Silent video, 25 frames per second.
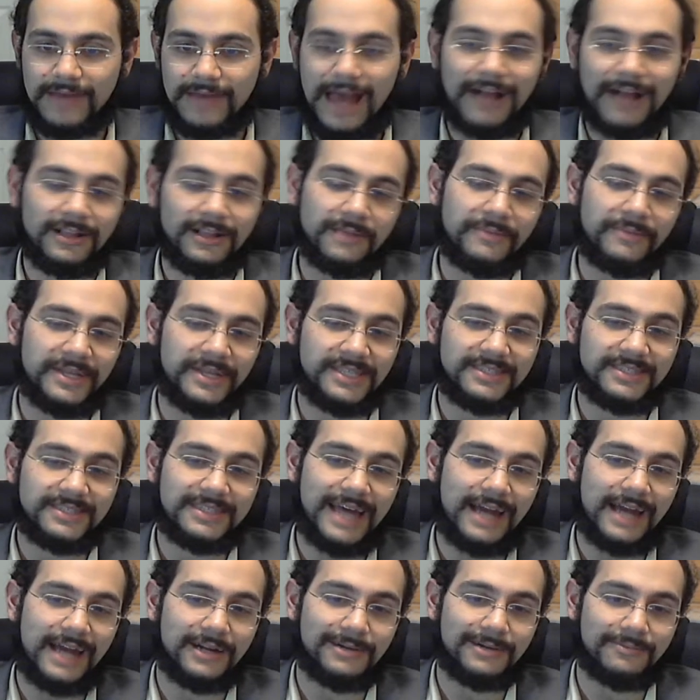elements
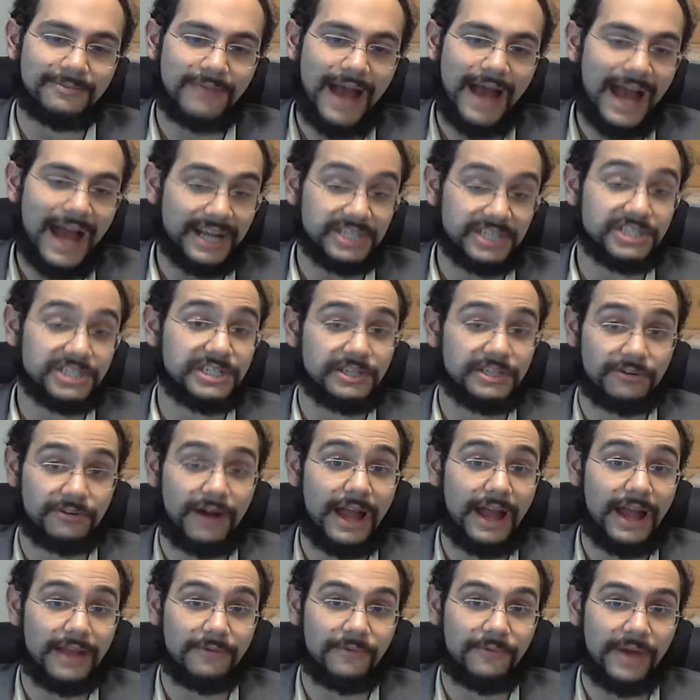that are actually
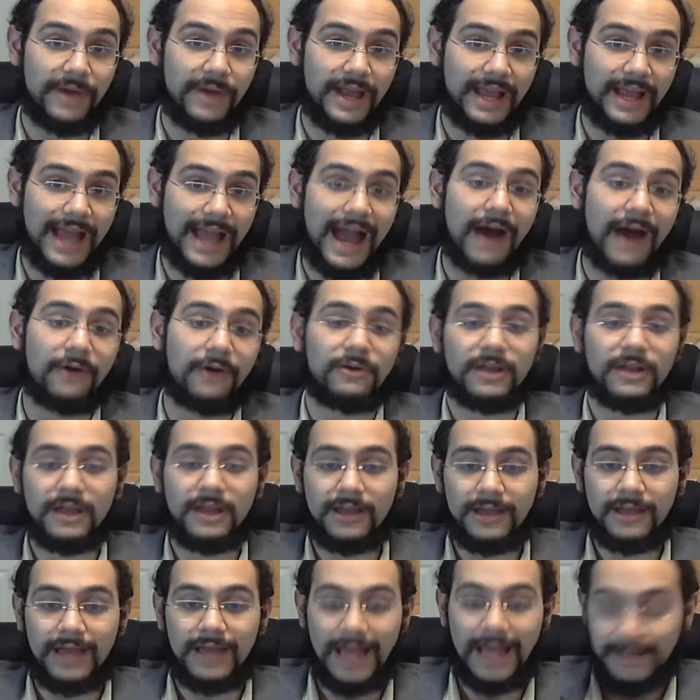right wing out
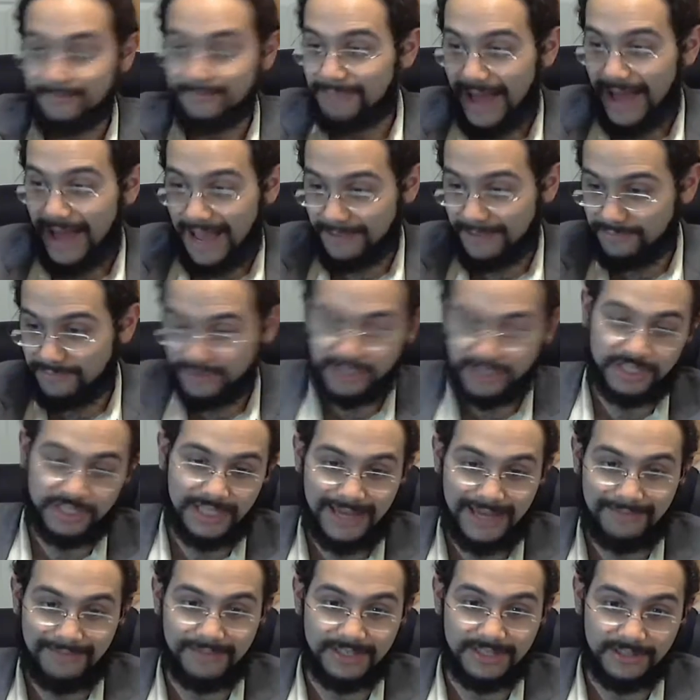and push
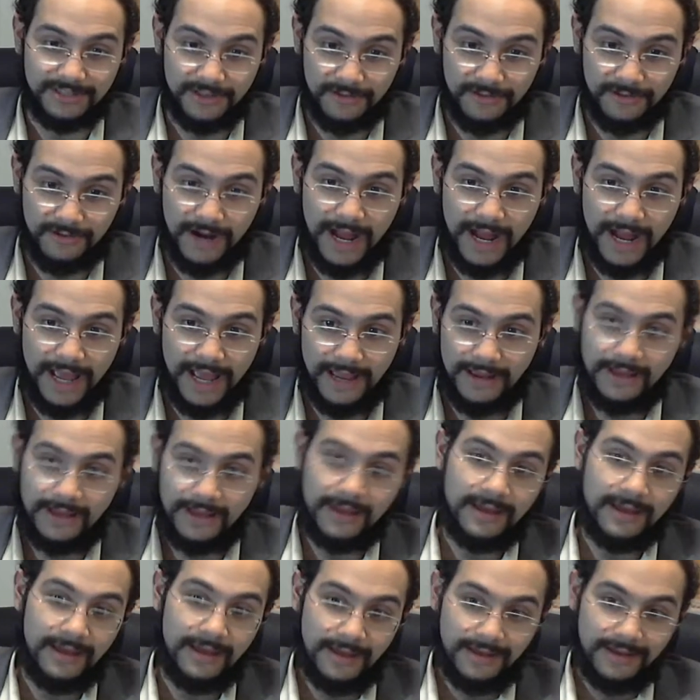them into the right.
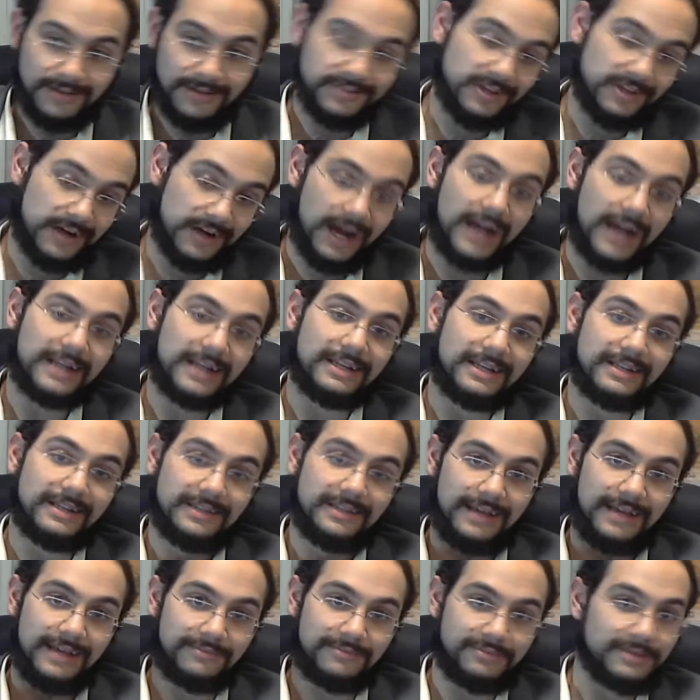
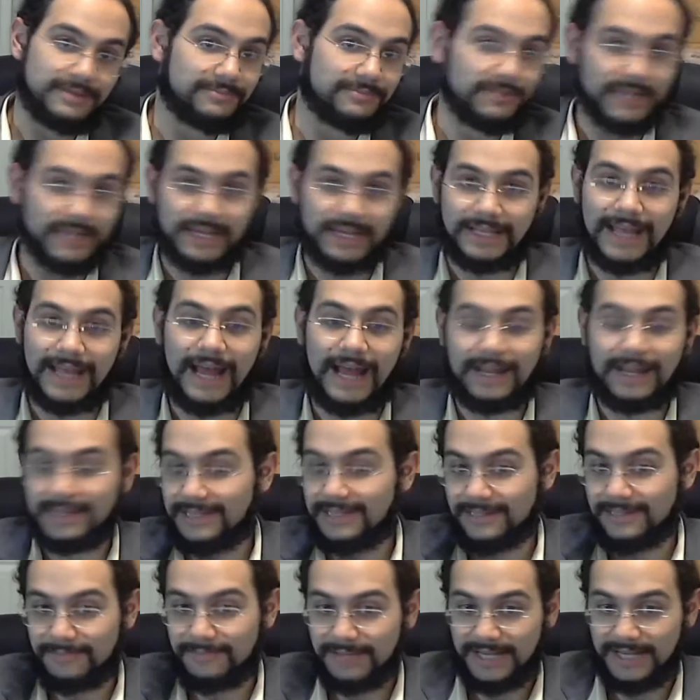Sargon and people like that
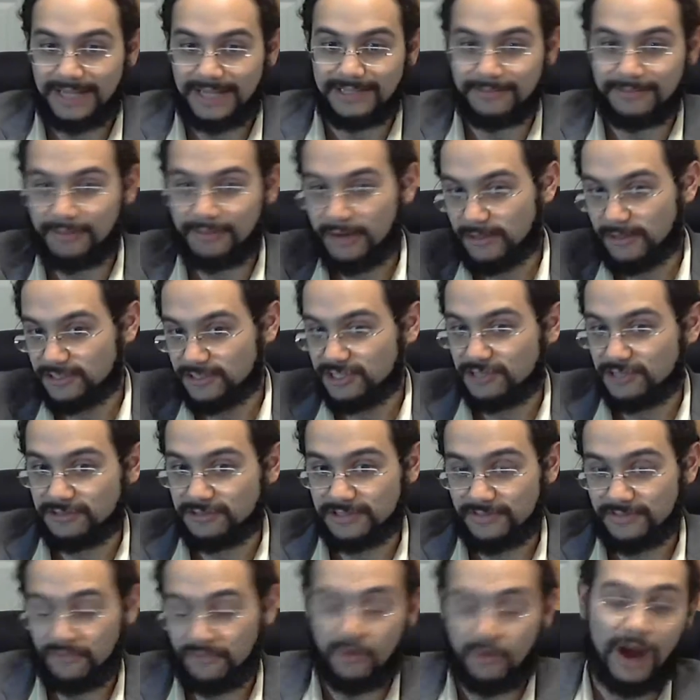need to be on the Paul
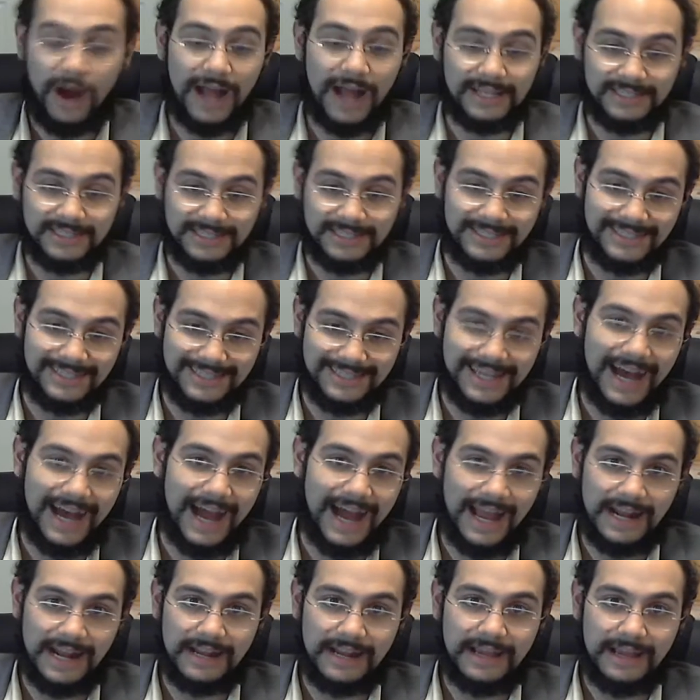Joseph Watson
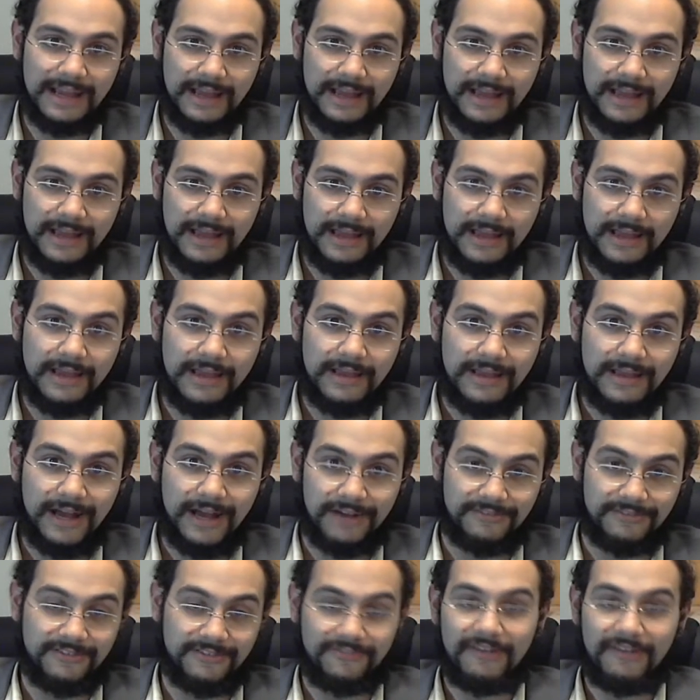side
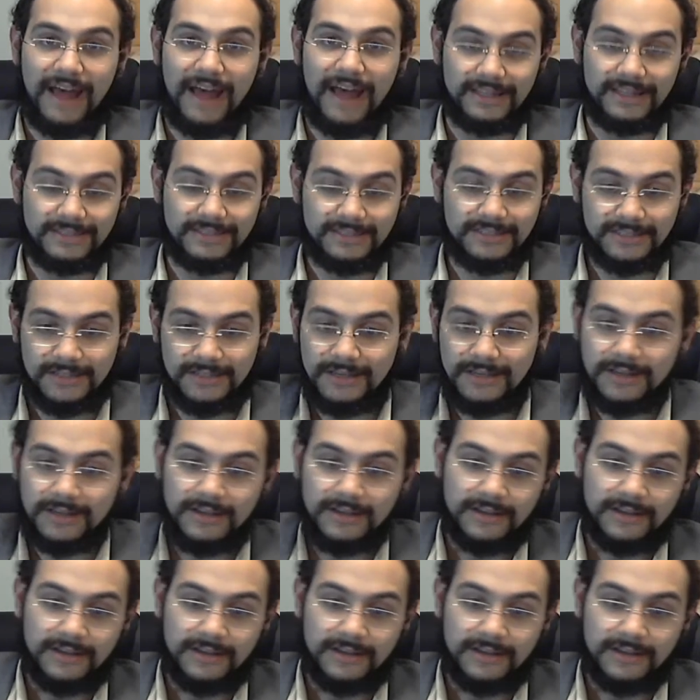of the fence.